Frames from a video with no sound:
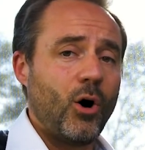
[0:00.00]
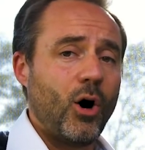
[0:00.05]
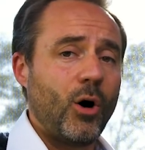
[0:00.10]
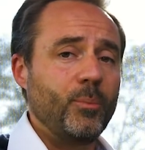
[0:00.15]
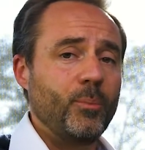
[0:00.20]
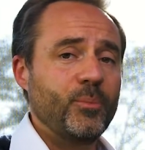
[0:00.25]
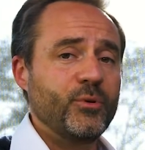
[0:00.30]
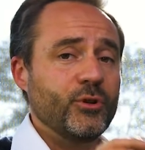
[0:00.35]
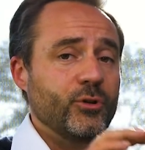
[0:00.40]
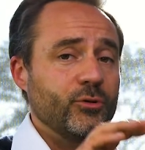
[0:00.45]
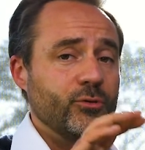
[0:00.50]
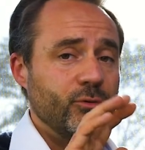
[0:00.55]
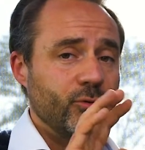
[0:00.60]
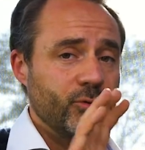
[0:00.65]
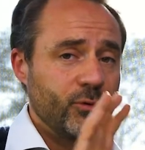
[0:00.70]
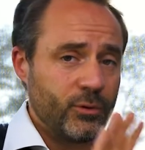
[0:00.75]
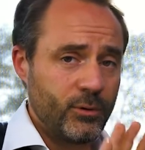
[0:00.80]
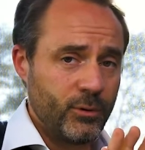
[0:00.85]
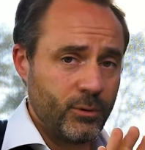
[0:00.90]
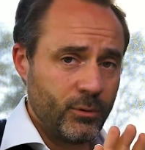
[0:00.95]
Option
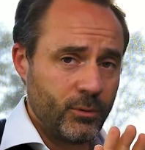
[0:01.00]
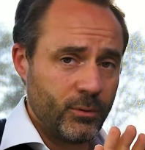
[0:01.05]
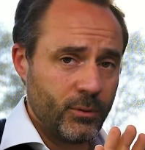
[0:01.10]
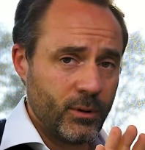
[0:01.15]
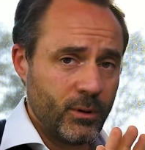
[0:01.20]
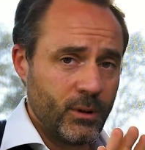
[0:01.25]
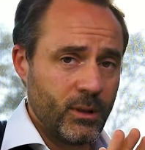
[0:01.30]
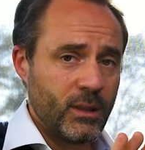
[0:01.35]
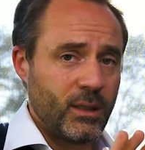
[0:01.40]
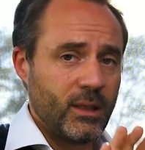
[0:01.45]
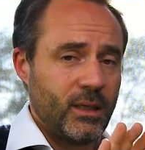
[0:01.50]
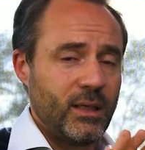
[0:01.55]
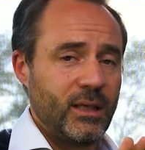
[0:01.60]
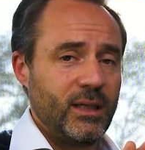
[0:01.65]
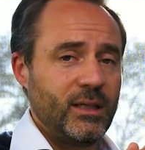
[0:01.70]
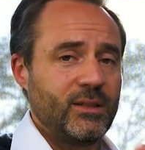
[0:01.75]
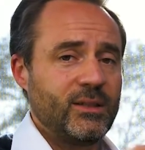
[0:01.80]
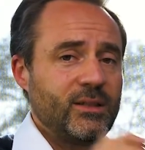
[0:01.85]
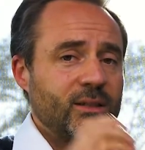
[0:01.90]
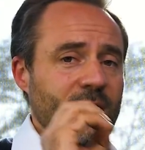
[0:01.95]
two
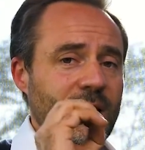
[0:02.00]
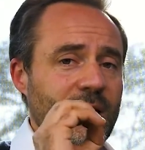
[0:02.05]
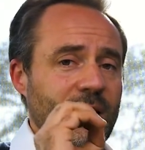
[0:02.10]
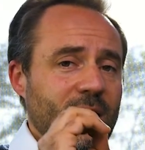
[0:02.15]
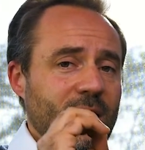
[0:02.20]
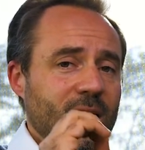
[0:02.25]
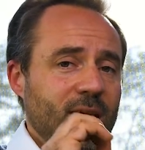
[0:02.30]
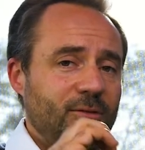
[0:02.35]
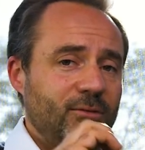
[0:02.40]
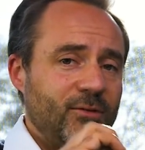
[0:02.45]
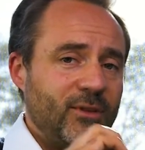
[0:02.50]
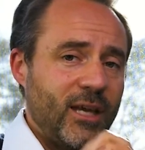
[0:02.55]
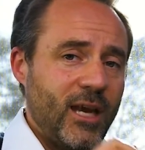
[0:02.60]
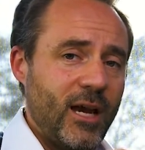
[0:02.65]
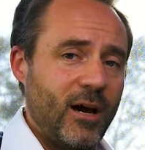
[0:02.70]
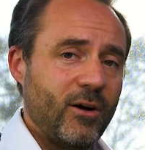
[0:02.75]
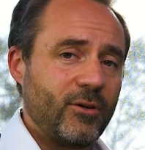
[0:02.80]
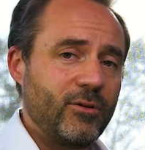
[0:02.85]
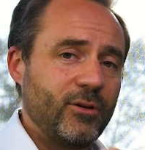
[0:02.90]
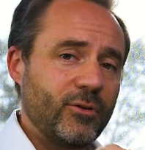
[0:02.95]
is if
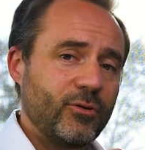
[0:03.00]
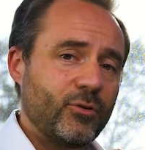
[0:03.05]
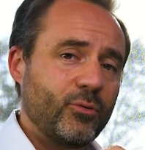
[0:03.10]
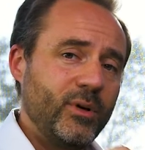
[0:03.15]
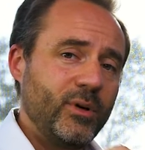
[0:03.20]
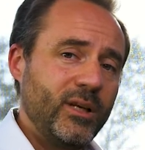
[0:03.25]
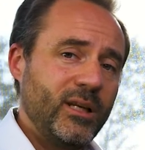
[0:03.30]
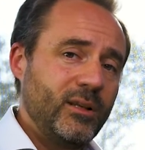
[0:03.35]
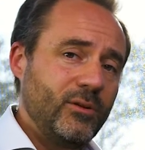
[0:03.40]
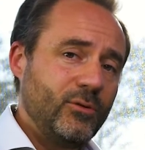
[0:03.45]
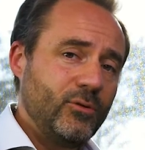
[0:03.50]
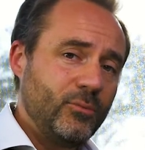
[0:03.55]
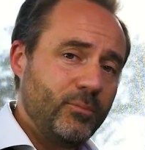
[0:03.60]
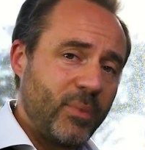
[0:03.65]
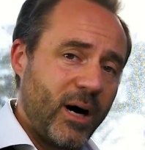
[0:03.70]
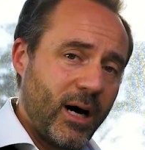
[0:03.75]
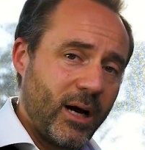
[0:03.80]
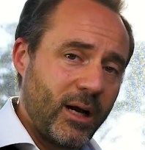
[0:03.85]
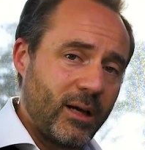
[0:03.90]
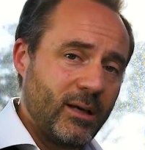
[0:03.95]
they are not ready to
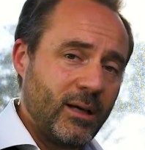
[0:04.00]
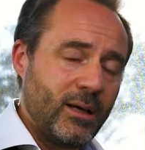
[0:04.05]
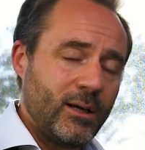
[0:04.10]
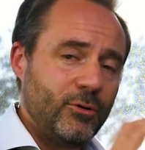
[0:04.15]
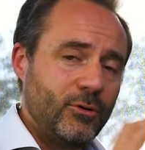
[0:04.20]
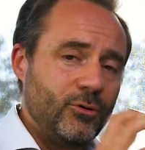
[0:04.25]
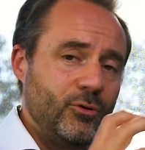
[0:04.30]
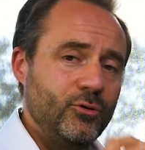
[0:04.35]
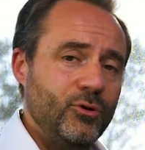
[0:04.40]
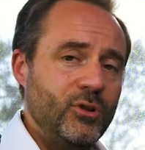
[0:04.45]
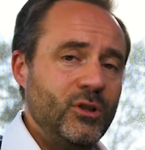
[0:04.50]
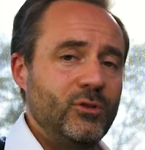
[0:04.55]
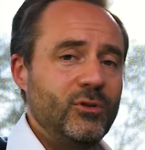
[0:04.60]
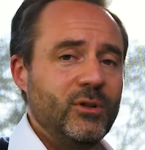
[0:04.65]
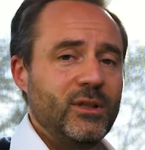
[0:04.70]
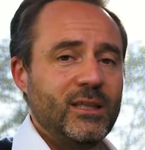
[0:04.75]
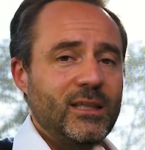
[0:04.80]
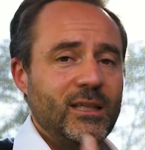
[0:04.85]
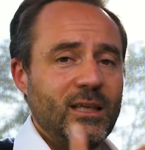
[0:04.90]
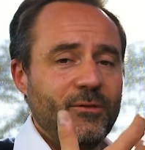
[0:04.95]
buy, you need
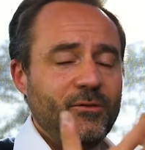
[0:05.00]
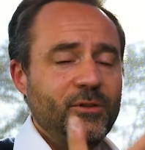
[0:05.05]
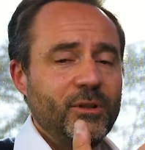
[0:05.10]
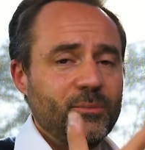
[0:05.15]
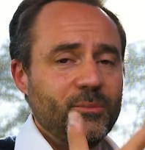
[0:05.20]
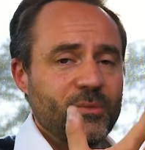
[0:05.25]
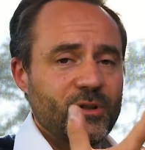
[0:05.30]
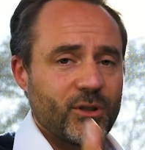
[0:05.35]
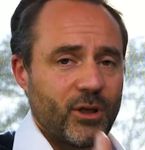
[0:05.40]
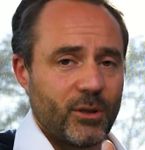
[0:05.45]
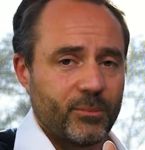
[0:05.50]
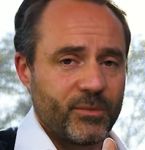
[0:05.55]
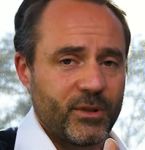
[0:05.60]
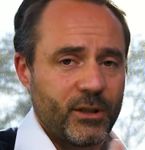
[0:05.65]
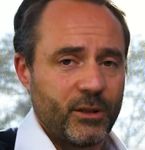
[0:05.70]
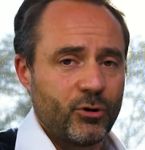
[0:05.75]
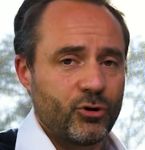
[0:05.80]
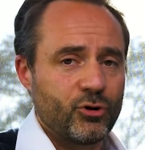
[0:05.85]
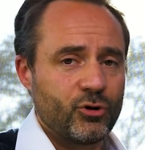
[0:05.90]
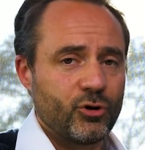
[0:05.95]
to give them
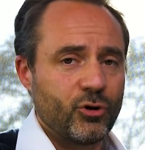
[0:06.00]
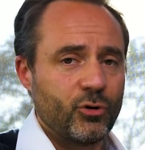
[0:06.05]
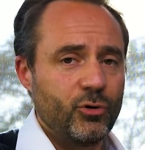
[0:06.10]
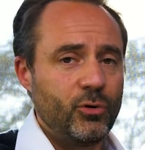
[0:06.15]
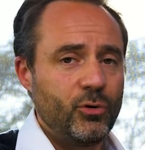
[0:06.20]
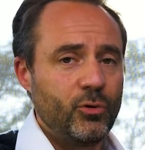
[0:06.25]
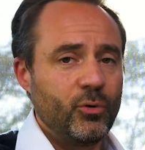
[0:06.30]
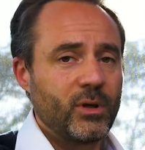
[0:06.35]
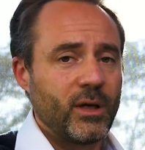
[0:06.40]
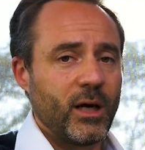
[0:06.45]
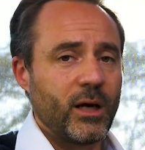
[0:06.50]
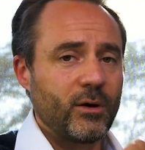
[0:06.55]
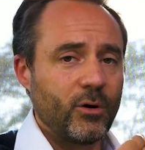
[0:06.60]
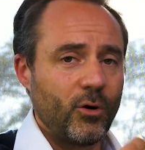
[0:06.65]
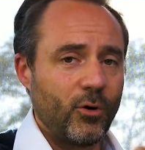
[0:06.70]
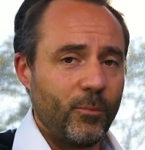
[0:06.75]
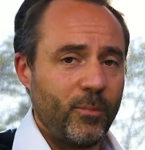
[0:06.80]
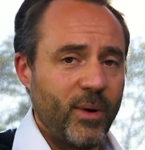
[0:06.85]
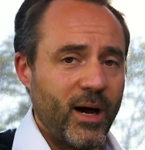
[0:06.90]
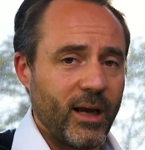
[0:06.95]
something so you can
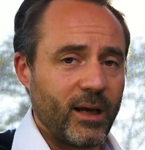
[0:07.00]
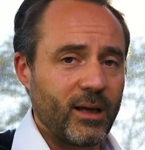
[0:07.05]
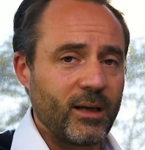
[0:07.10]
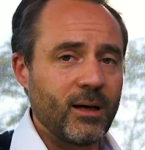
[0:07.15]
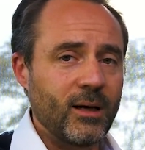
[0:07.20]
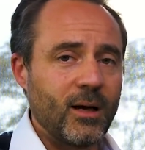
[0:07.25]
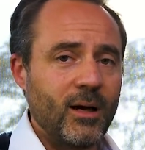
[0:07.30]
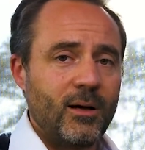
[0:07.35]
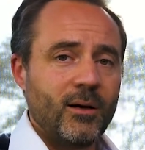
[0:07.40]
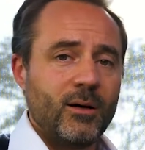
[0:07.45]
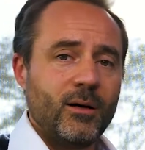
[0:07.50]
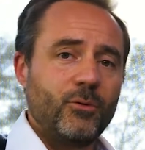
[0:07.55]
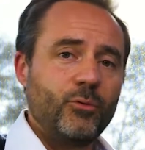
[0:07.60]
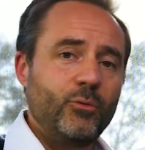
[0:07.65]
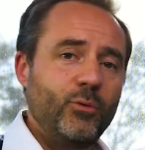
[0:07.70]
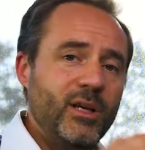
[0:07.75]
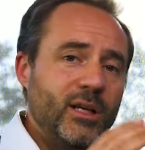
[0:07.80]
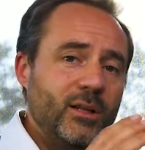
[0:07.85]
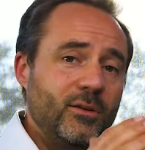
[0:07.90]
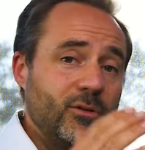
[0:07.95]
go back
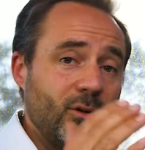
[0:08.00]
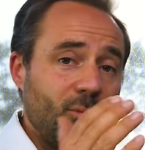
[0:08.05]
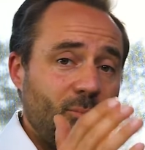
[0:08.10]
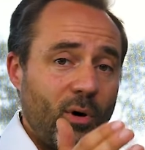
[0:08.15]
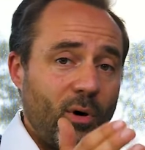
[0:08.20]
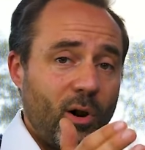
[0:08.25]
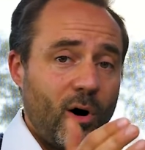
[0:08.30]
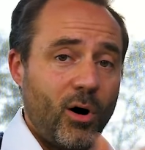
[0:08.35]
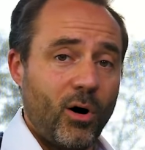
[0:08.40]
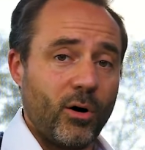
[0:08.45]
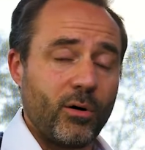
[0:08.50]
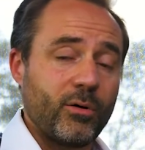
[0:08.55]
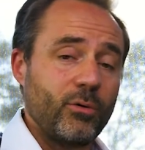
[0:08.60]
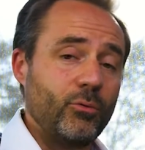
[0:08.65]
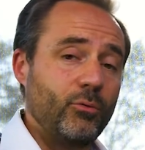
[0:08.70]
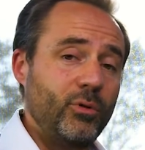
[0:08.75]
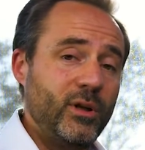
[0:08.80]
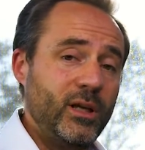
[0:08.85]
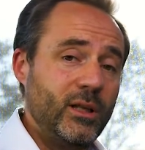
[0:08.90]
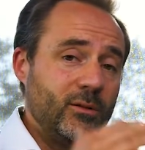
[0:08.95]
read the blog,
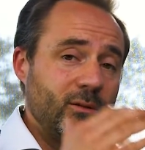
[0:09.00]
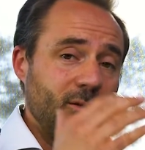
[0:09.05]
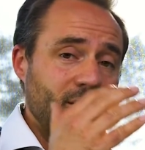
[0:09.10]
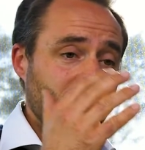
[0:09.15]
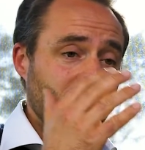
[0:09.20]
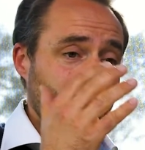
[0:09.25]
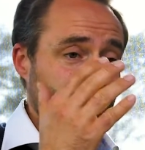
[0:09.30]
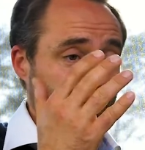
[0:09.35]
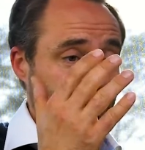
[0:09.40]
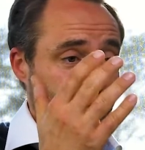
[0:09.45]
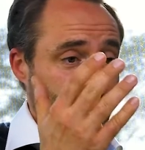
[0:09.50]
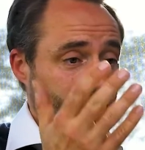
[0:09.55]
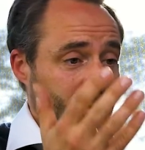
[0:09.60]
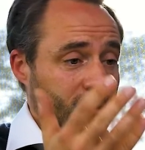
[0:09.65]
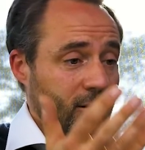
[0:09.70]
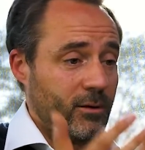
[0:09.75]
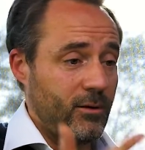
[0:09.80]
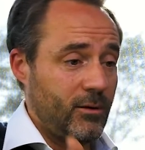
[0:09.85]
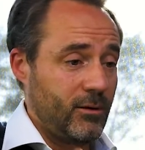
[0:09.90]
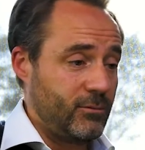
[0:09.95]
read,
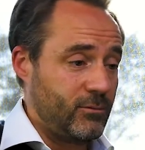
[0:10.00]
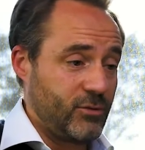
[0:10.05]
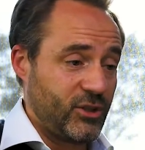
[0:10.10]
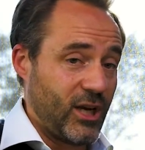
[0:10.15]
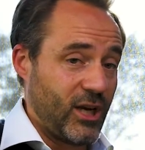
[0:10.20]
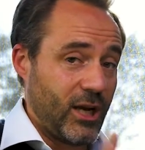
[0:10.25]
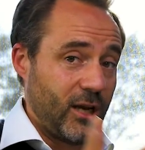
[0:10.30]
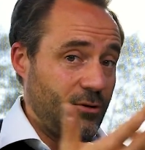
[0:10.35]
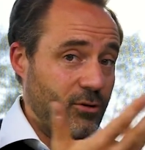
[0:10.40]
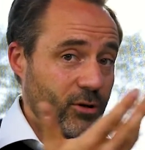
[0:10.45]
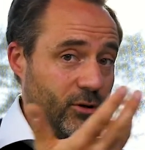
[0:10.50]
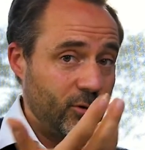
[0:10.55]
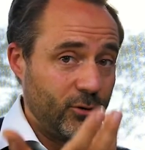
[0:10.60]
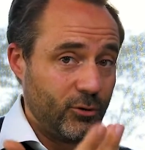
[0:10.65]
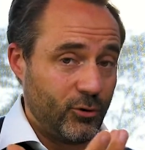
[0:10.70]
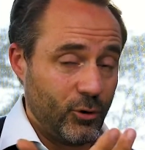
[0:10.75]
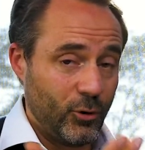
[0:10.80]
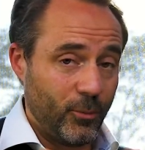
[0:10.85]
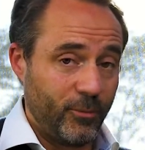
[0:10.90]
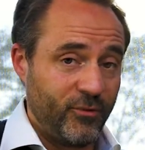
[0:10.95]
the, check the
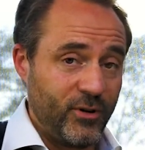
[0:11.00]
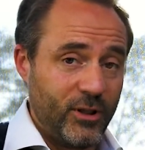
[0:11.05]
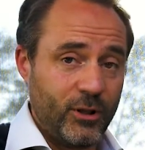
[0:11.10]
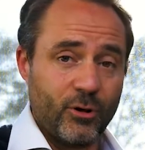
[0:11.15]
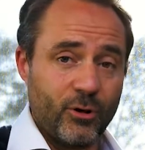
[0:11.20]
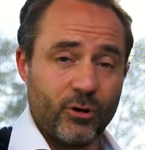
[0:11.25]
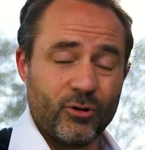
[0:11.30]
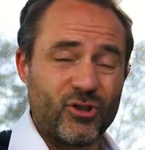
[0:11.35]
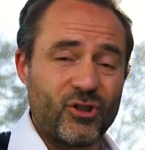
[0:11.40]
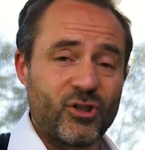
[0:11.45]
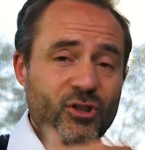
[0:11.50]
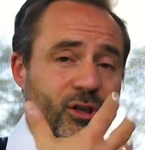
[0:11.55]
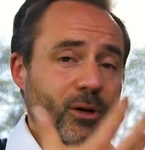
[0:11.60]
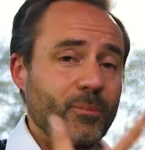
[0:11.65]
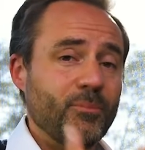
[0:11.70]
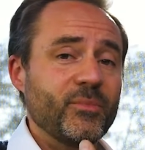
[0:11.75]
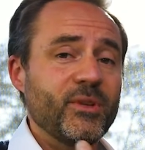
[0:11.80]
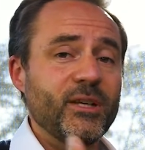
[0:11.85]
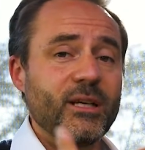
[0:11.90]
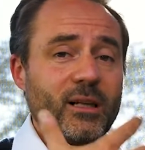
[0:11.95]
YouTube video,
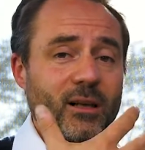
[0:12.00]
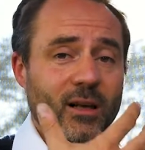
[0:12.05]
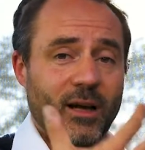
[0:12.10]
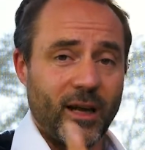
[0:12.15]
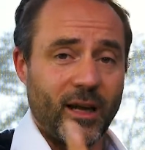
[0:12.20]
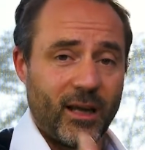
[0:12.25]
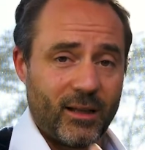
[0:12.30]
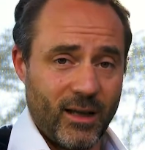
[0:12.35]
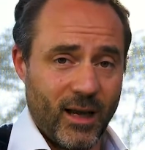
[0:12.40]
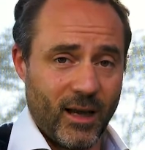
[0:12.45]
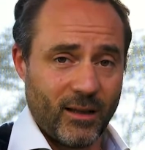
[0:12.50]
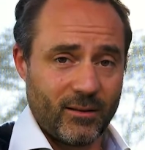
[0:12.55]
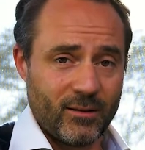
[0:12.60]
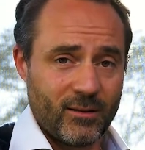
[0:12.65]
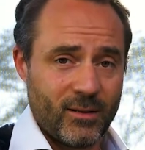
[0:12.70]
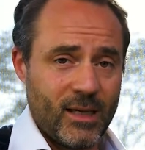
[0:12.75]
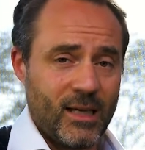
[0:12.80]
something like that.